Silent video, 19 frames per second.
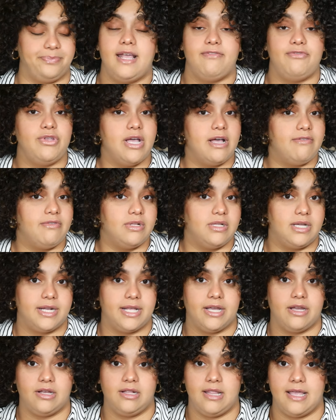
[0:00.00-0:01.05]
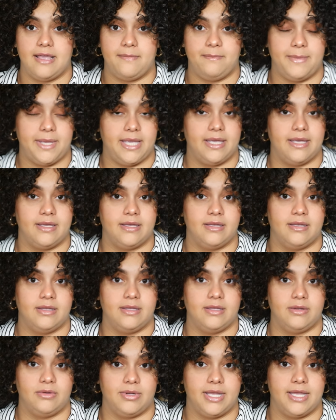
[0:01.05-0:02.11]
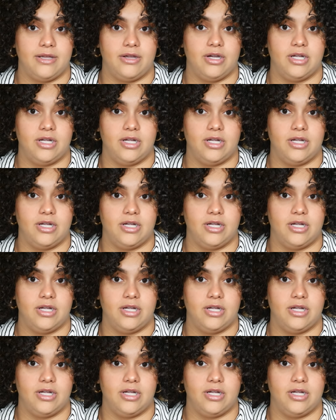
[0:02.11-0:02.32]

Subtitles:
If you have a lot of hair like me, okay,